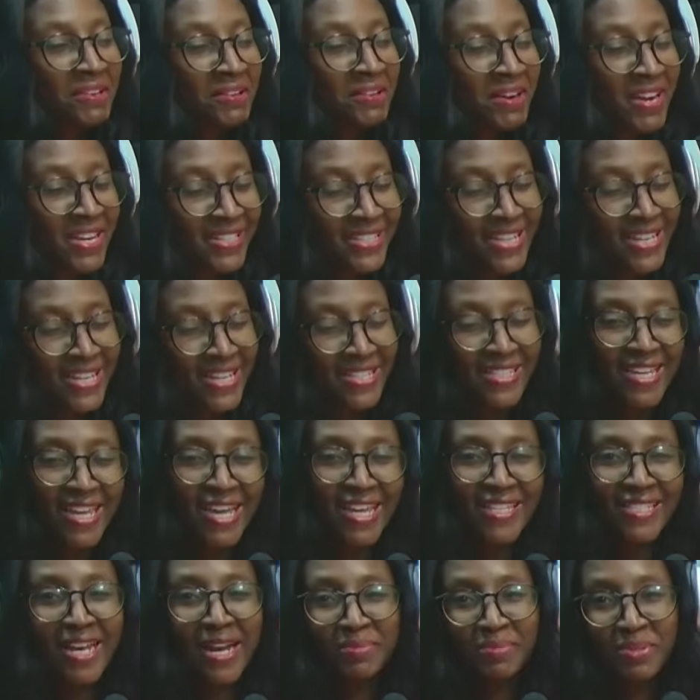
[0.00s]
right, I still
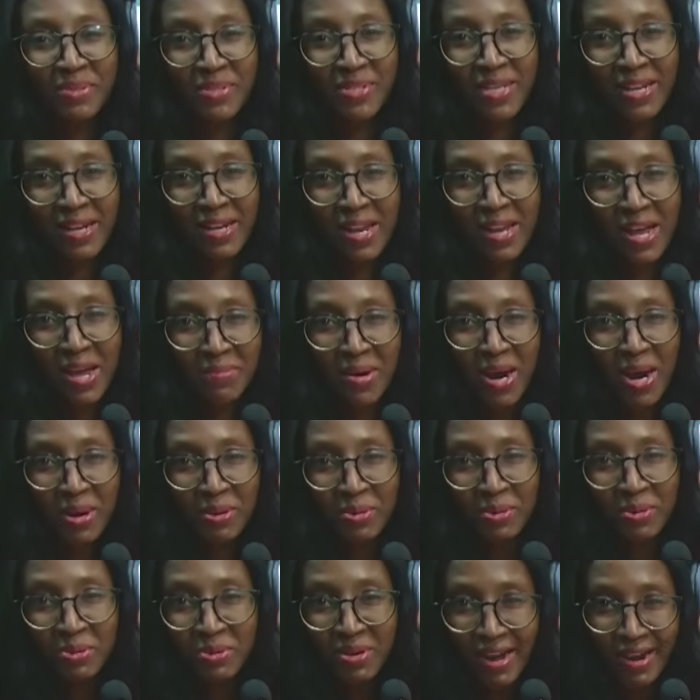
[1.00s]
get Abdul Salam
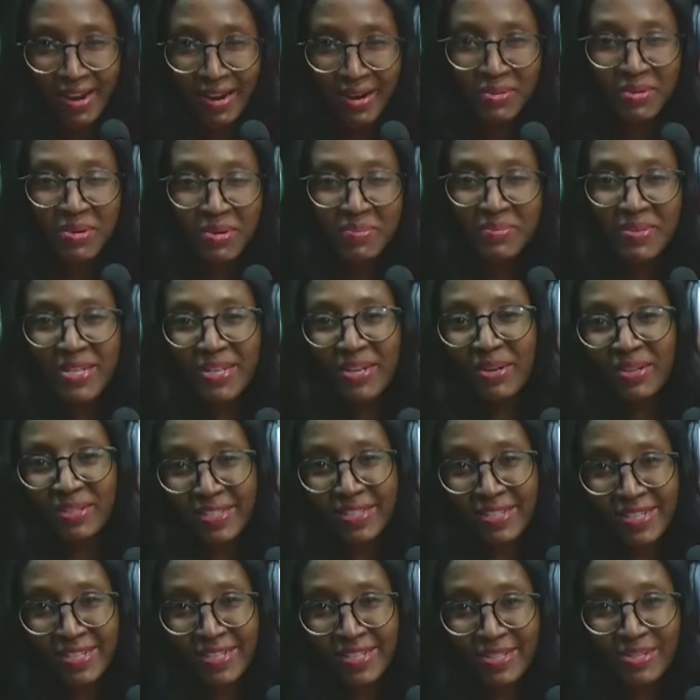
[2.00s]
Haruna, will be the
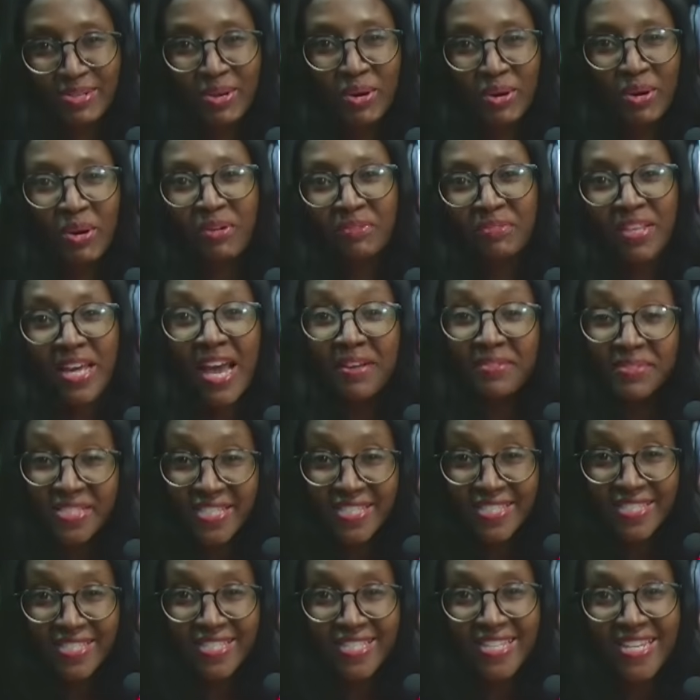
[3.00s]
coordinator of the
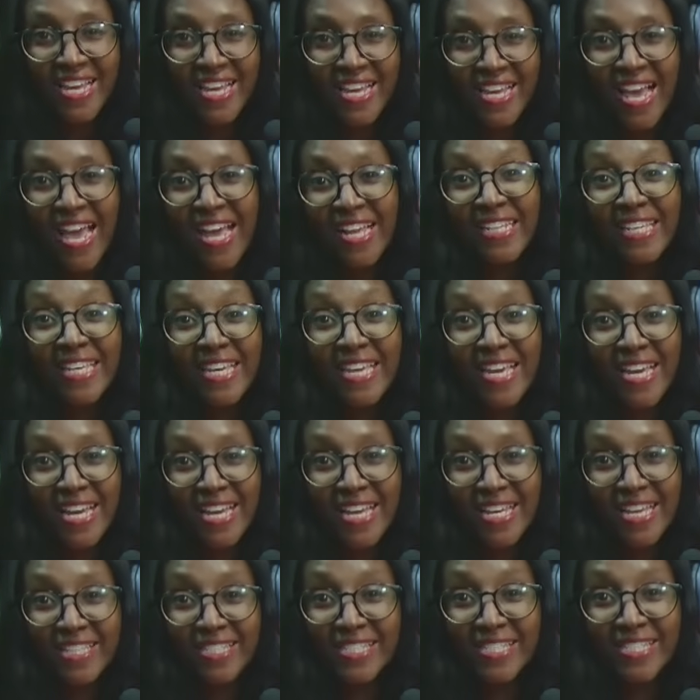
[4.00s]
FCT
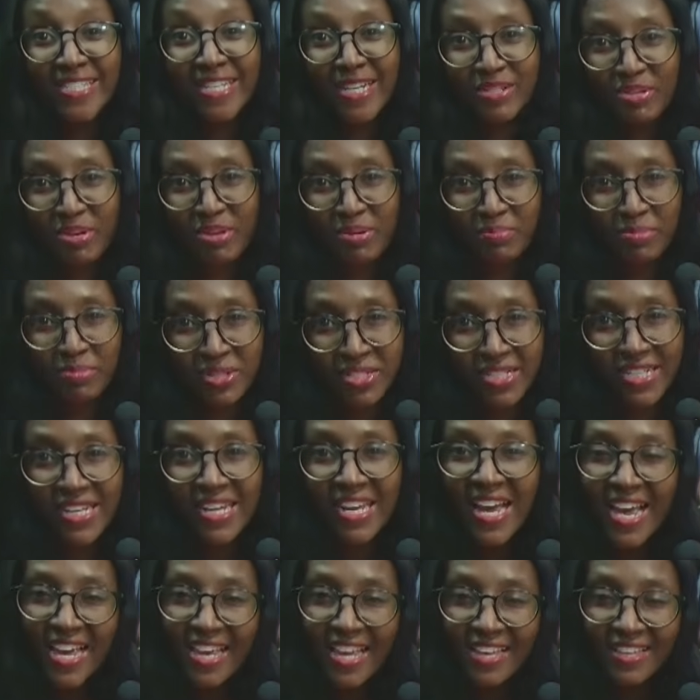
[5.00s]
LEA Teachers Joint Body
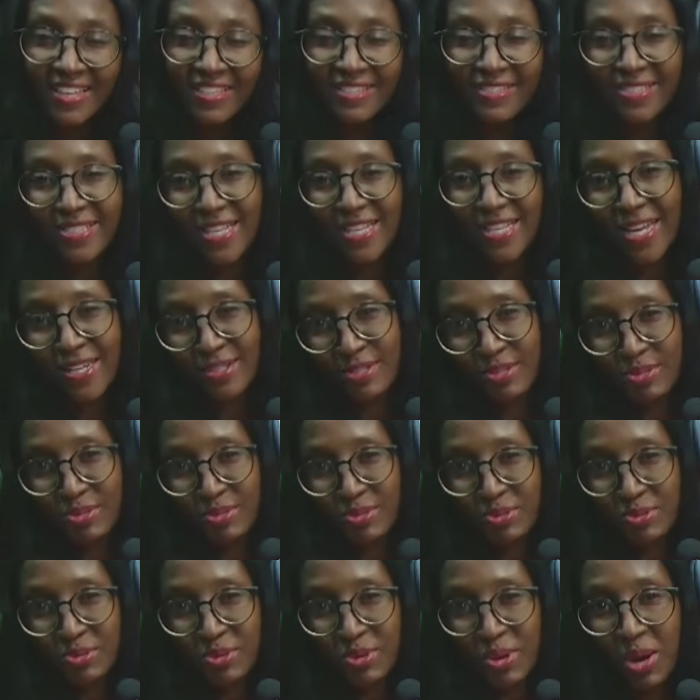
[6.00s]
inside the
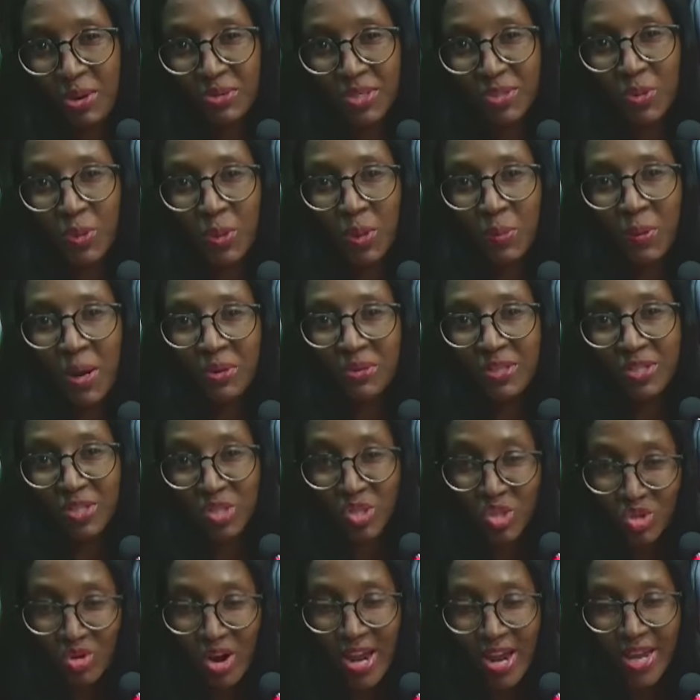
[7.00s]
studio, and we talk about the
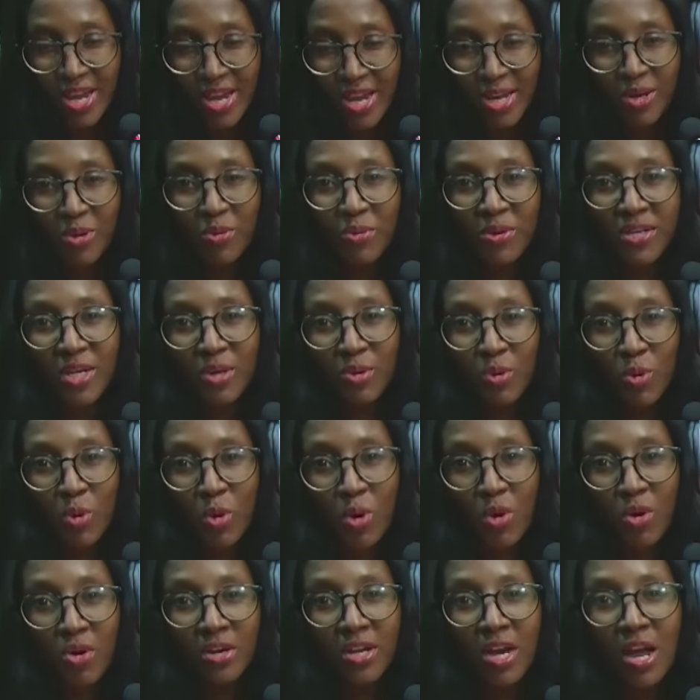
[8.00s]
strike where they go
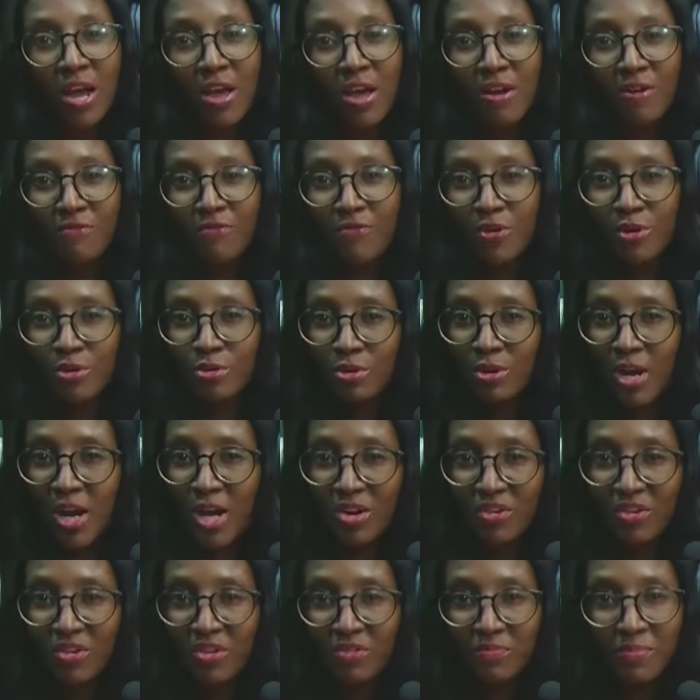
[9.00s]
on for local
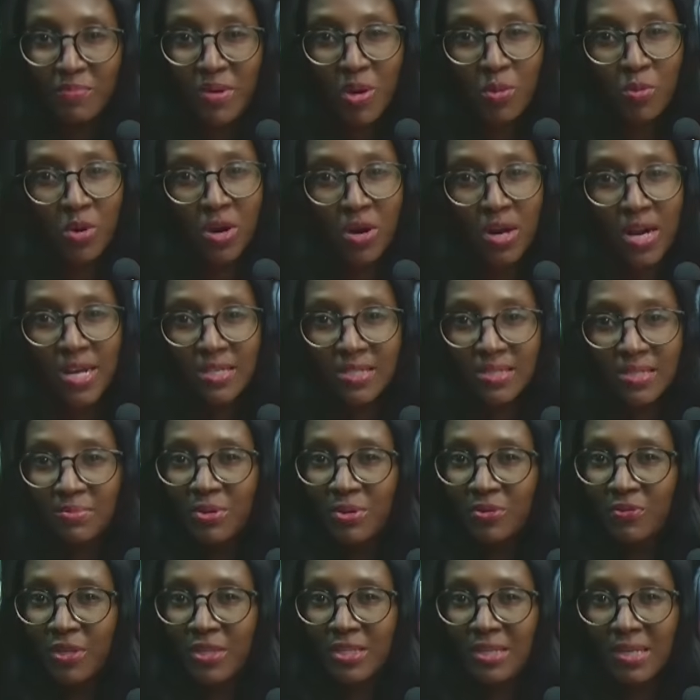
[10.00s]
government workers,
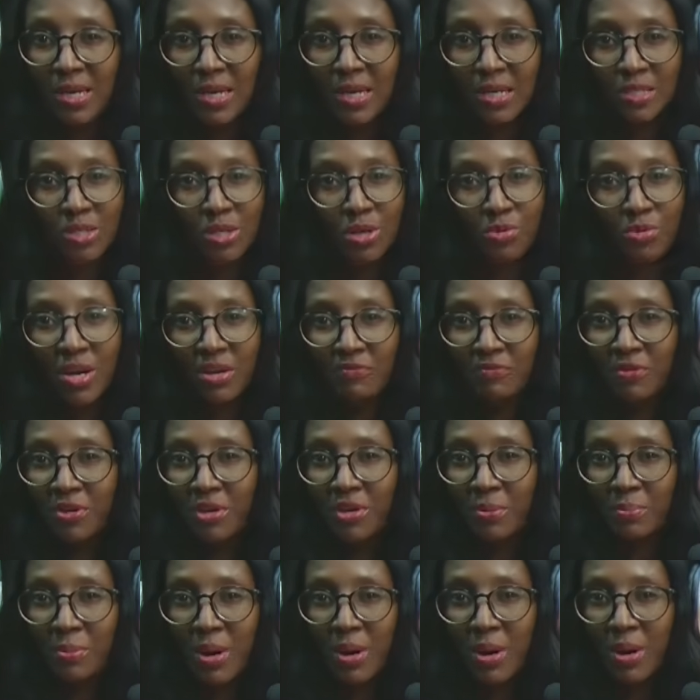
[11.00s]
both for the secretariat, for
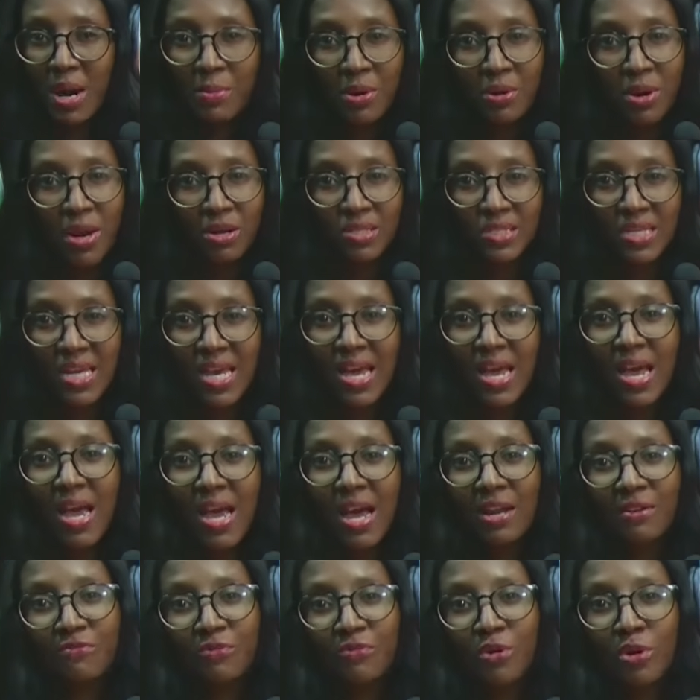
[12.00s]
the primary healthcare,
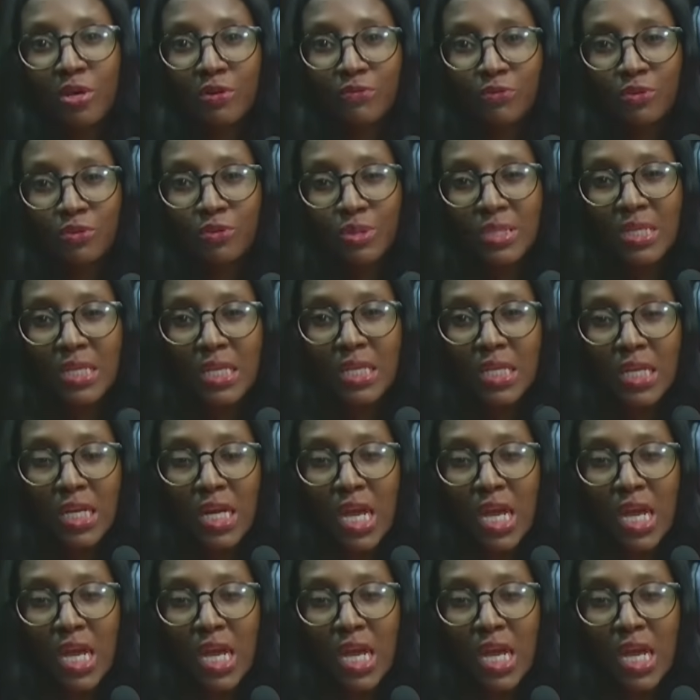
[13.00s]
and for even the